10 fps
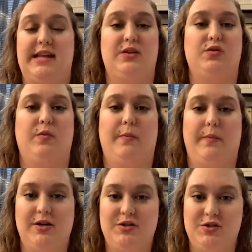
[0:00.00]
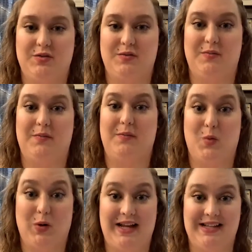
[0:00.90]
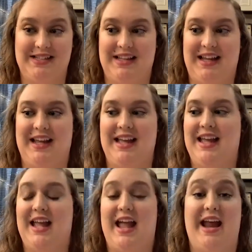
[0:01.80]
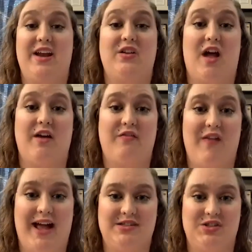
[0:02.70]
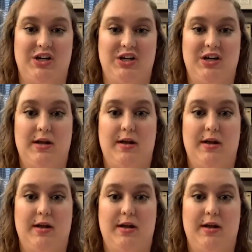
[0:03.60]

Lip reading: handled much more easily and a lot faster.